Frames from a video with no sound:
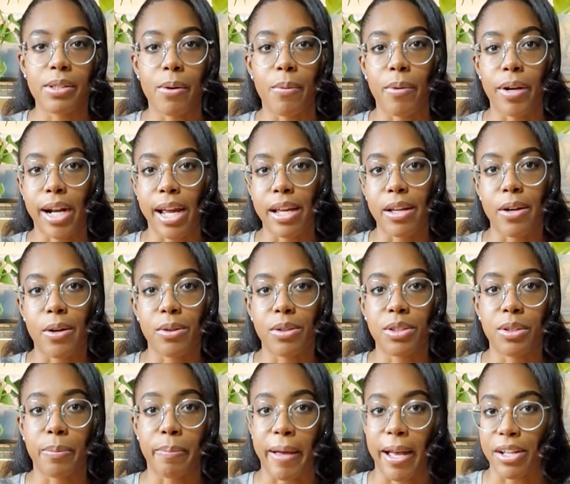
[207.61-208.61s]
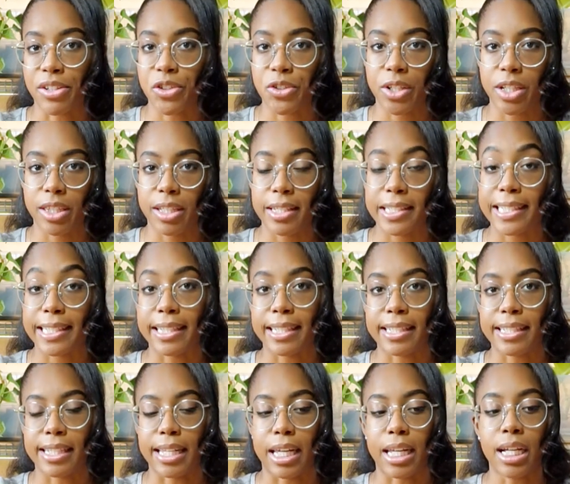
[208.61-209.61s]
So when I go to pest treat these in the
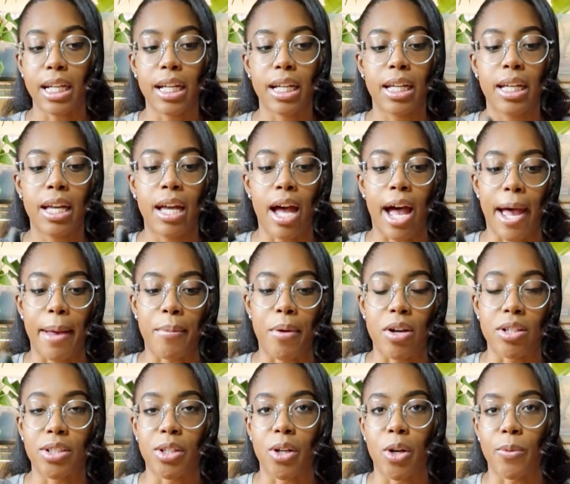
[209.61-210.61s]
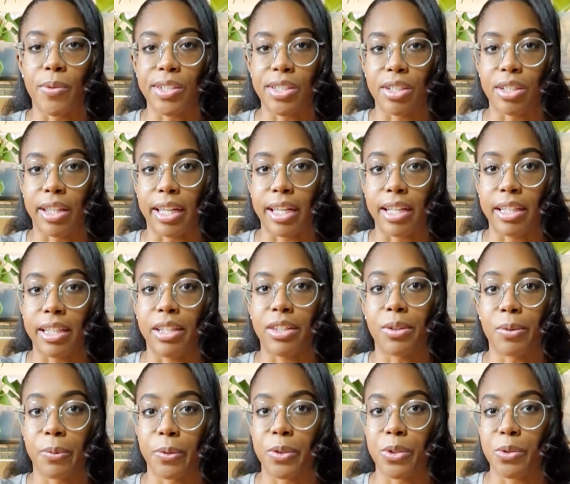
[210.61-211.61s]
sink, I'm also going to like
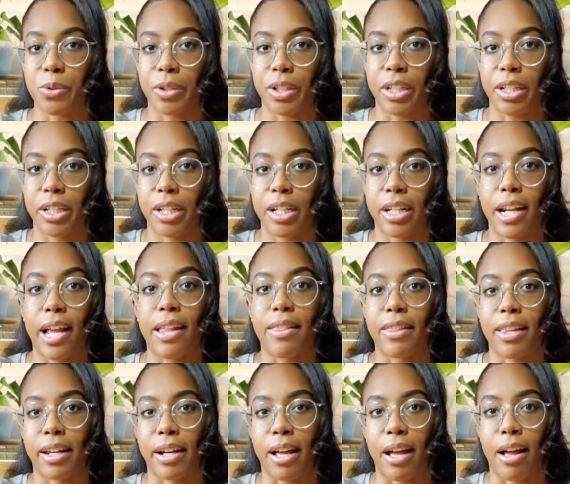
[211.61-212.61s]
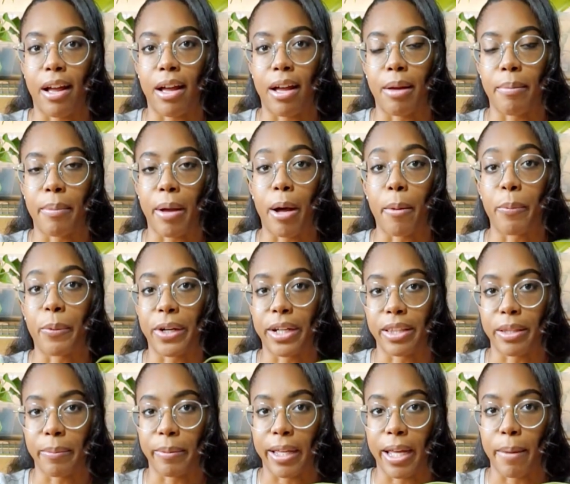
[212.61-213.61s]
clean the roots really good, and then I'll
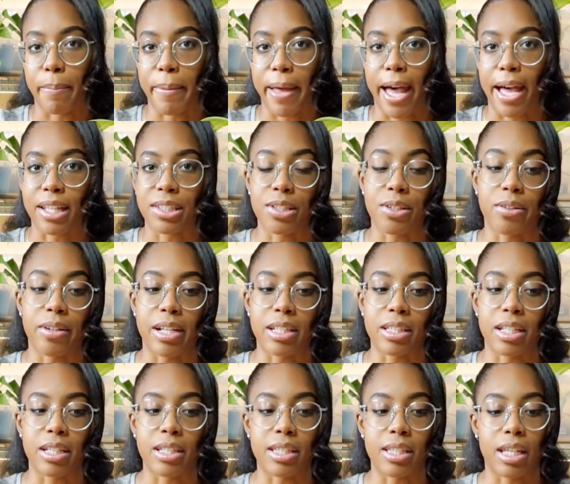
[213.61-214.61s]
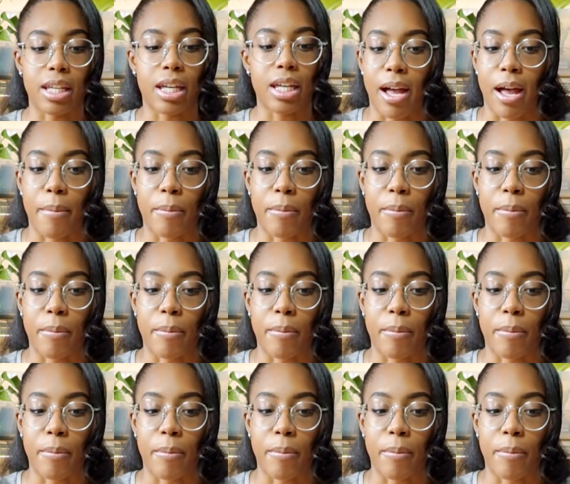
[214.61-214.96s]
bring the plant back so you guys can see.